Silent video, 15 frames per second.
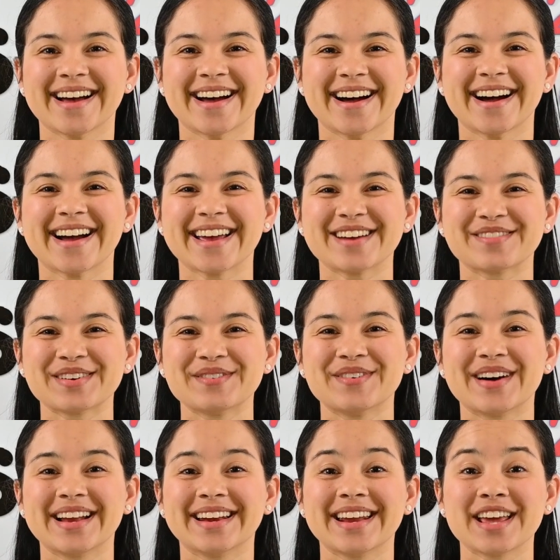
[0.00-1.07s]
Hi
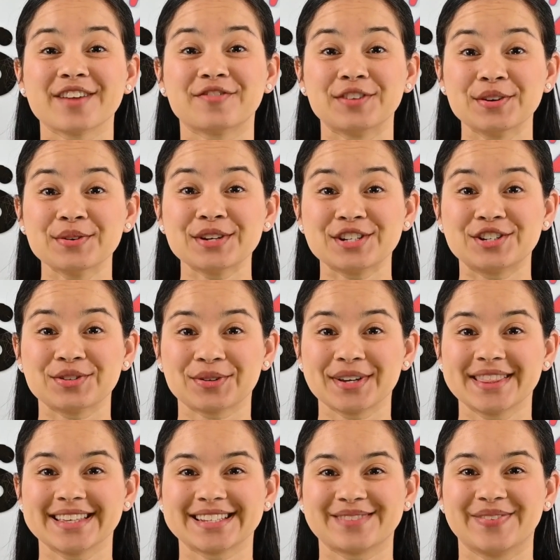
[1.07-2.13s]
everyone, if you
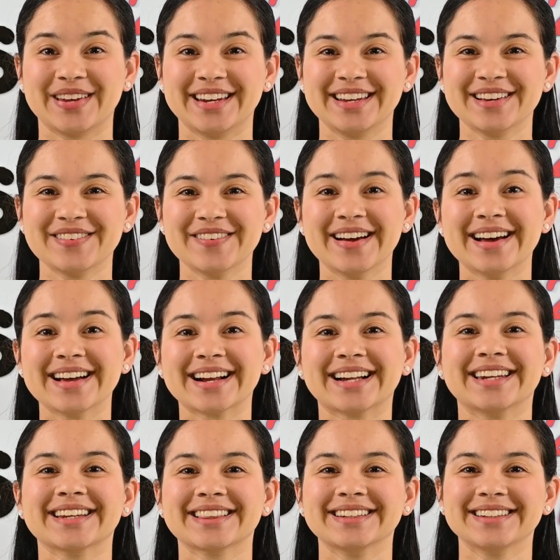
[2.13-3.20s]
enjoyed this video,
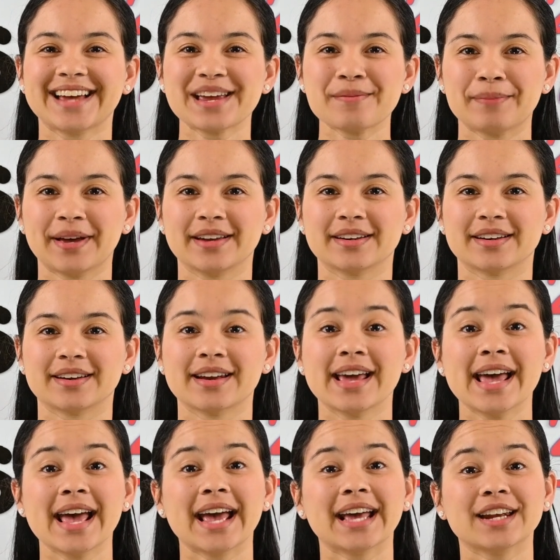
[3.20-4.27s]
click the like button.
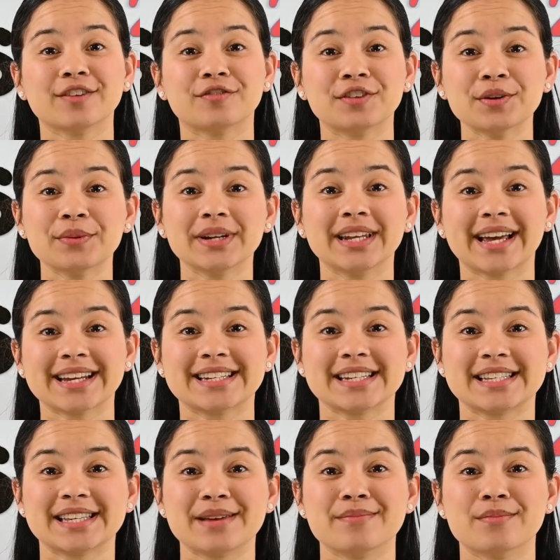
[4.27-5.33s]
And if you would like to
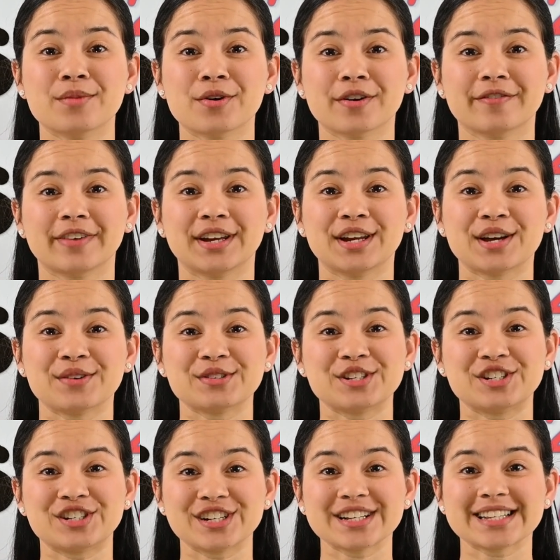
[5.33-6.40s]
see more
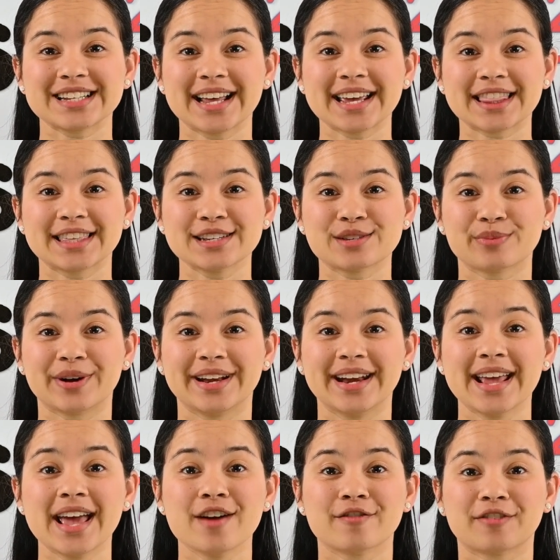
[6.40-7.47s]
videos just like this
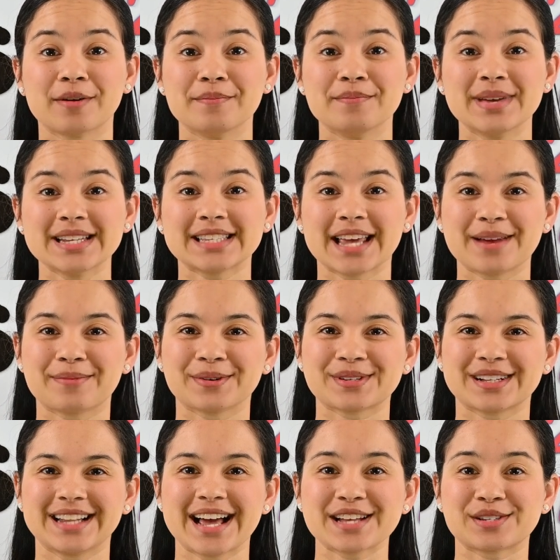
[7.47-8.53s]
one from Miss April's
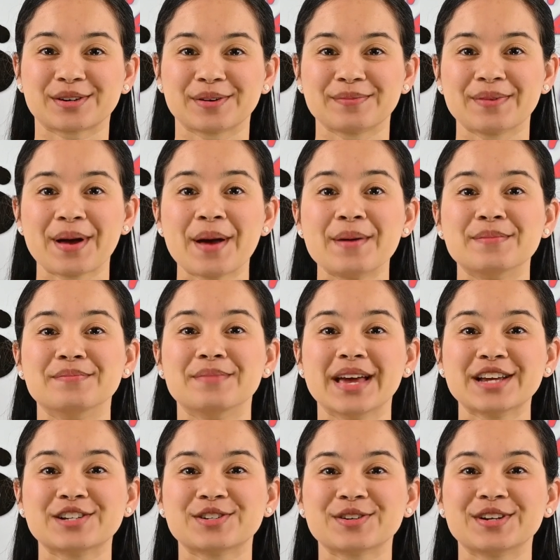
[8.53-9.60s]
classroom,
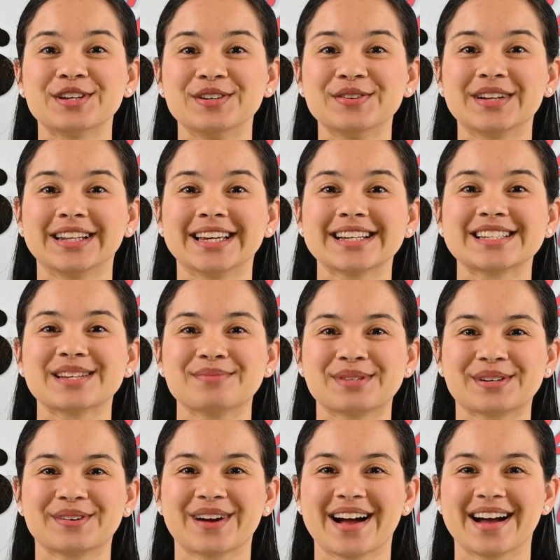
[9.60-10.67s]
make sure you click
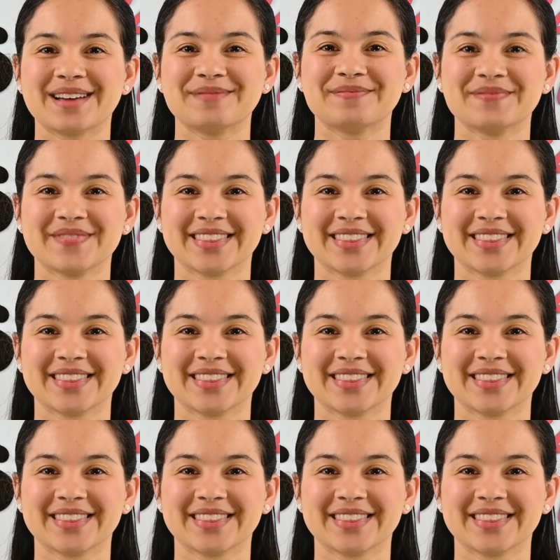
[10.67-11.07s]
subscribe.